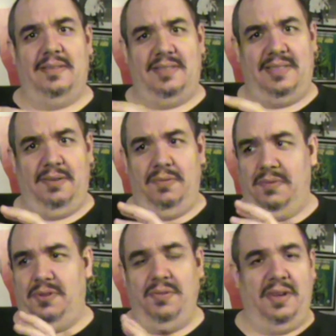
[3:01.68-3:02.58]
So
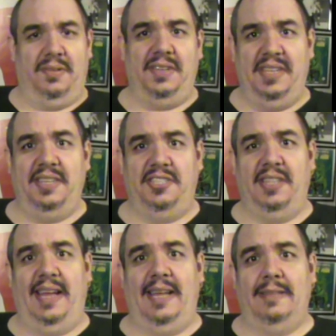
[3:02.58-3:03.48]
you're not going to touch
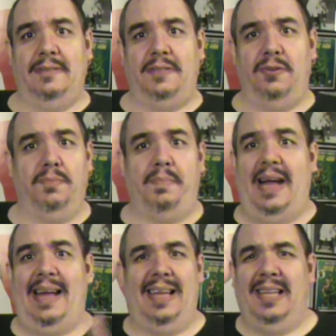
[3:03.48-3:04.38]
that. You'll
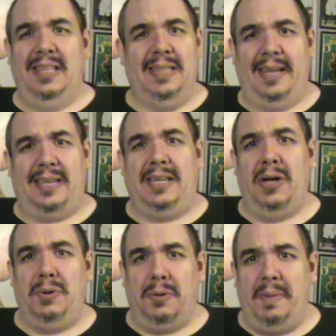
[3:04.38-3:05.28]
buy like
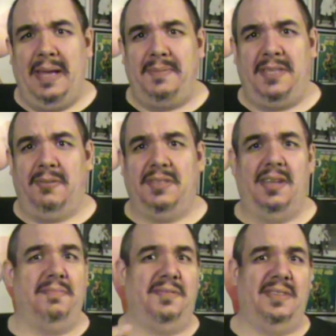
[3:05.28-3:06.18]
Coke, Pepsi, or
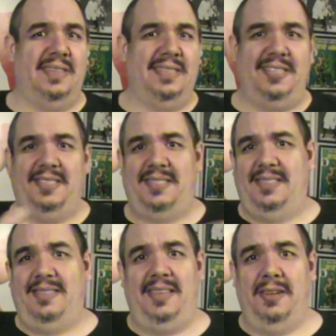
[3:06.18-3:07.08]
something. Just,
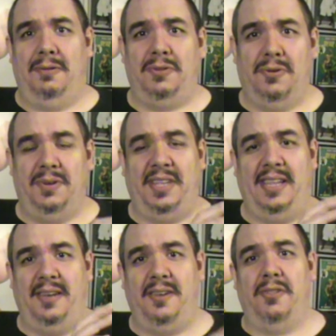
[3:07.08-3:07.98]
you know, you're going to
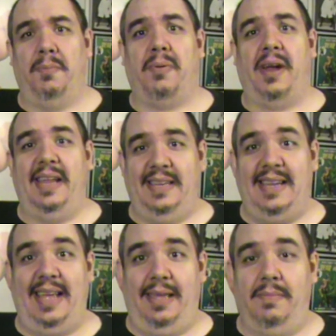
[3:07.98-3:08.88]
get another brand
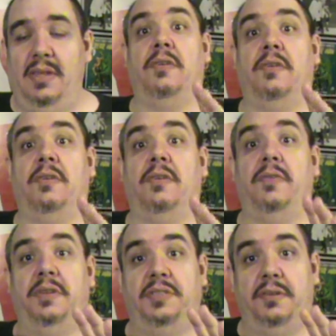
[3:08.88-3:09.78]
name. You're not
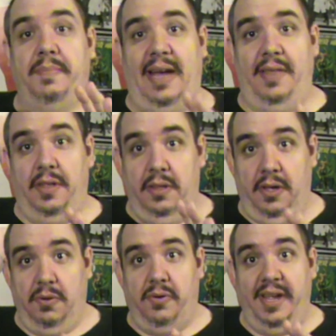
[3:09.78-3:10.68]
going to buy the
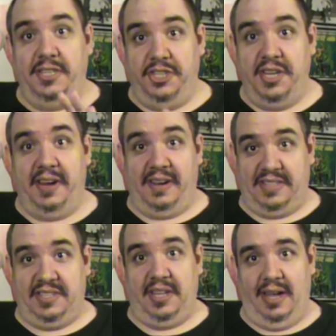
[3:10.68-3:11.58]
low grade generic
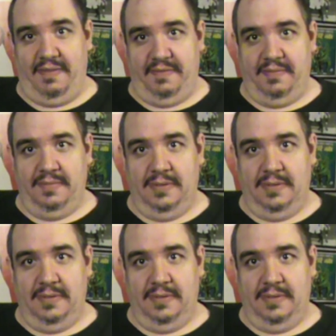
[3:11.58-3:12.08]
stuff.